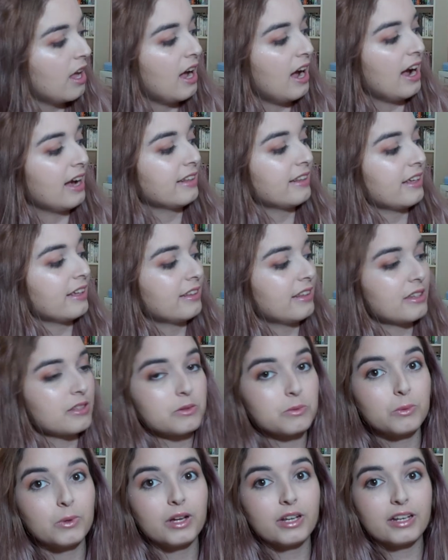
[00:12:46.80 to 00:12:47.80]
I think this
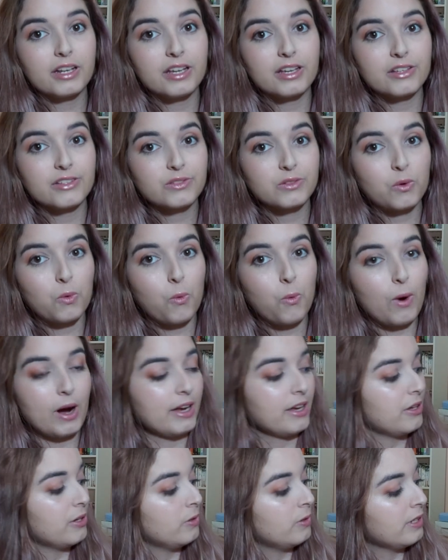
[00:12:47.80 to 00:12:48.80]
one is quite
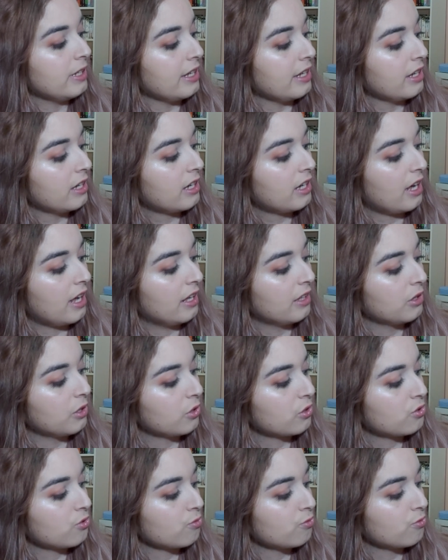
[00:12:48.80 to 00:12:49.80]
unique and
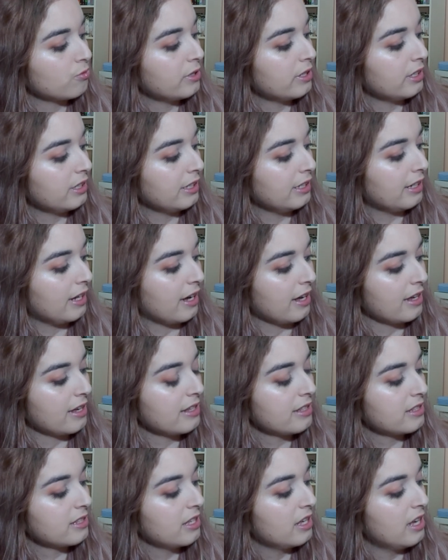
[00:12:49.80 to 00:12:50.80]
looks really
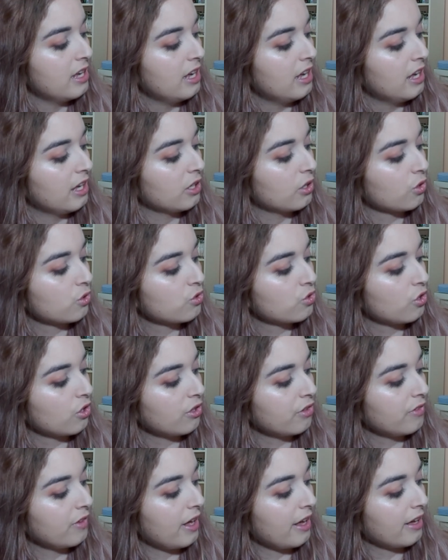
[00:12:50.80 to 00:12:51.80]
nice. It looks sort
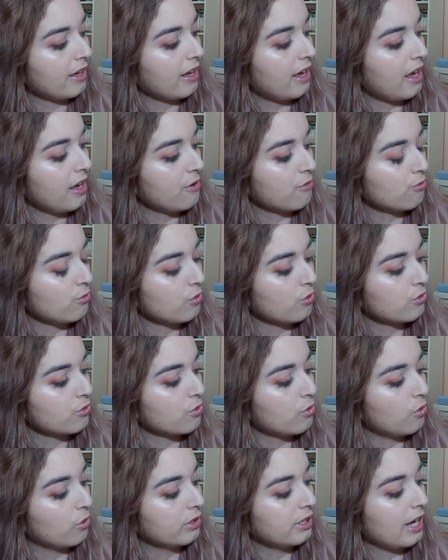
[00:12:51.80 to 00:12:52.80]
of like a rose
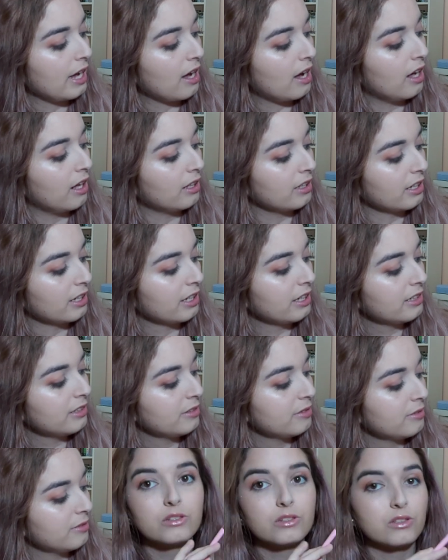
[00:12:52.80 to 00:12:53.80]
goldy color.
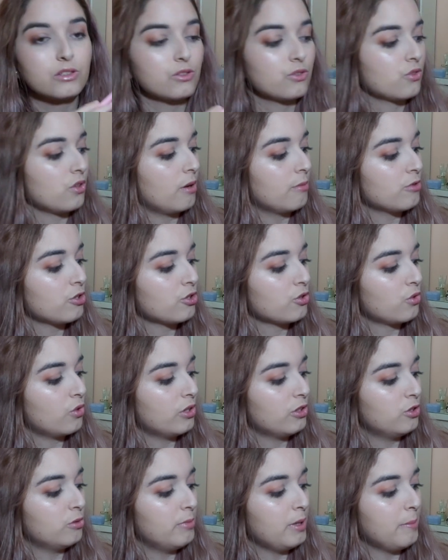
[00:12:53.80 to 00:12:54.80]
So I'm just
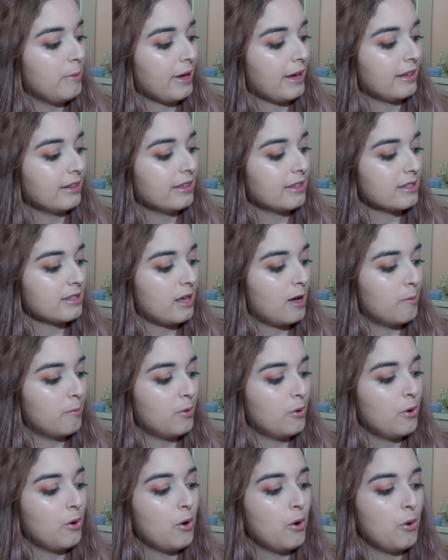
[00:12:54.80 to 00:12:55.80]
going to be picking this up
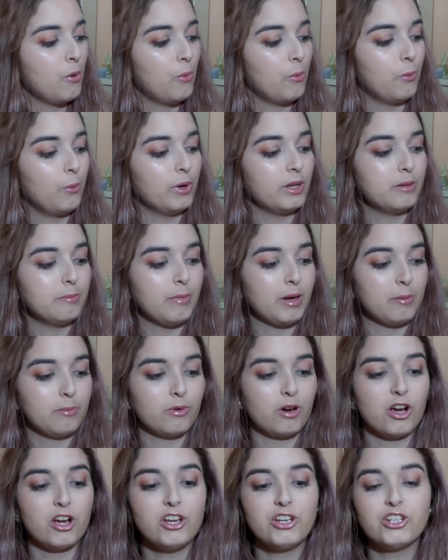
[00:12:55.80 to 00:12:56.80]
with my
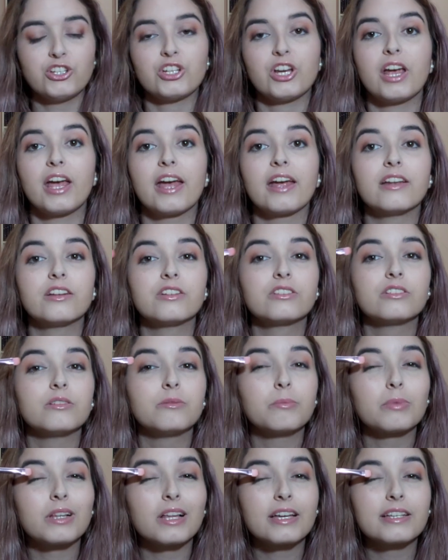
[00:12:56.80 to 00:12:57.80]
brush and
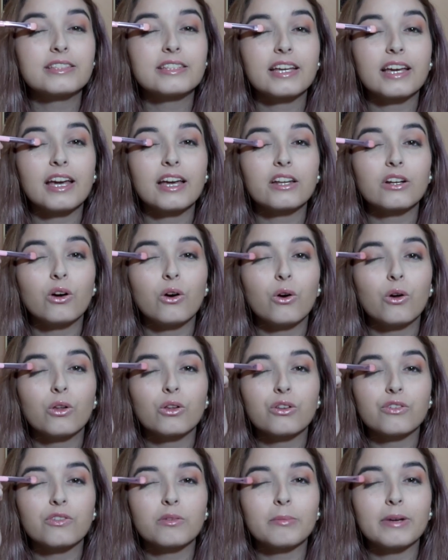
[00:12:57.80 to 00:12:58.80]
placing it all
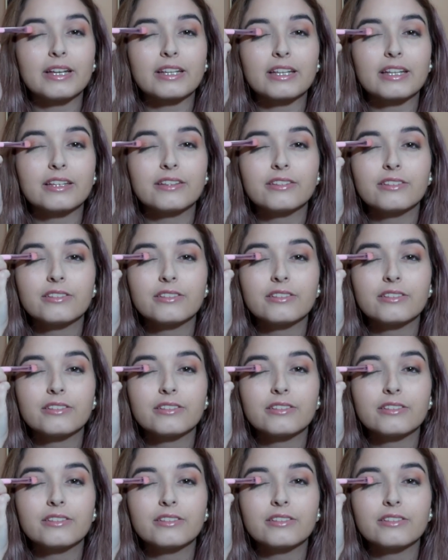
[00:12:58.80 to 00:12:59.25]
over my lid.